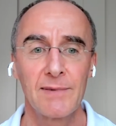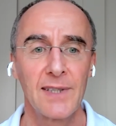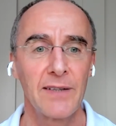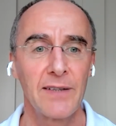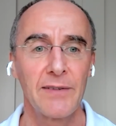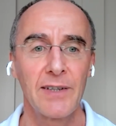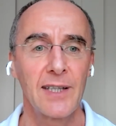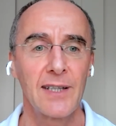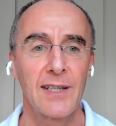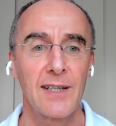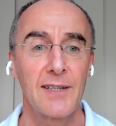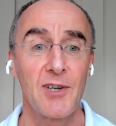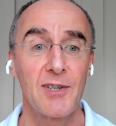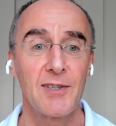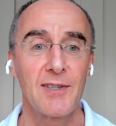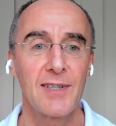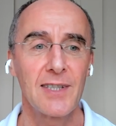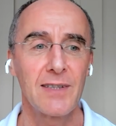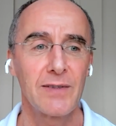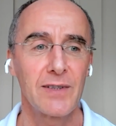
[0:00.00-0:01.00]
having an
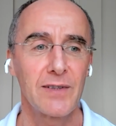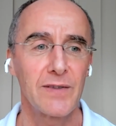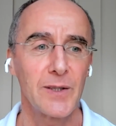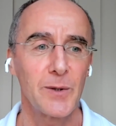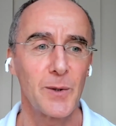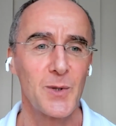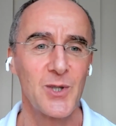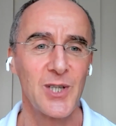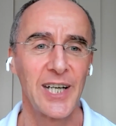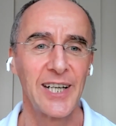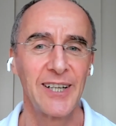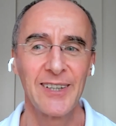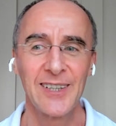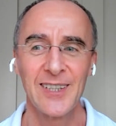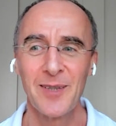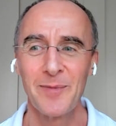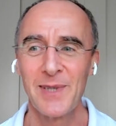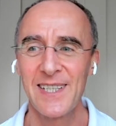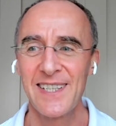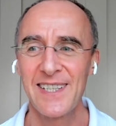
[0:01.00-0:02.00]
agenda, even if I was
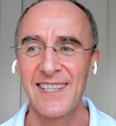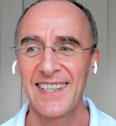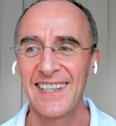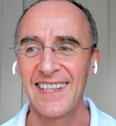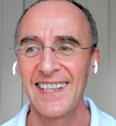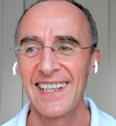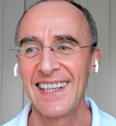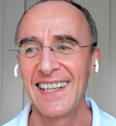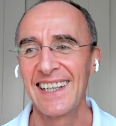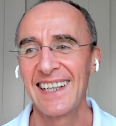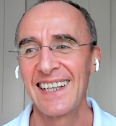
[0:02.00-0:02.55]
chairing the meeting.